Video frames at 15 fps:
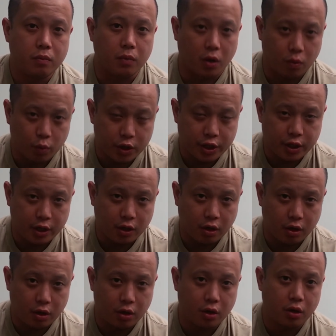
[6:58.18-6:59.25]
Learn what you need to
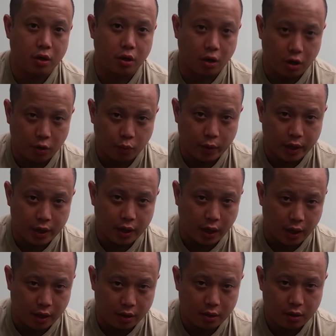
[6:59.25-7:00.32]
learn it when you
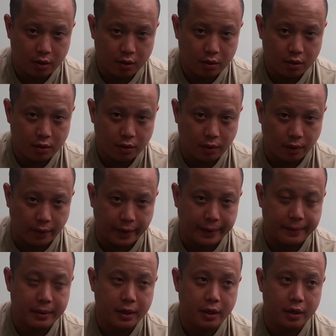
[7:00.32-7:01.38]
can. All right,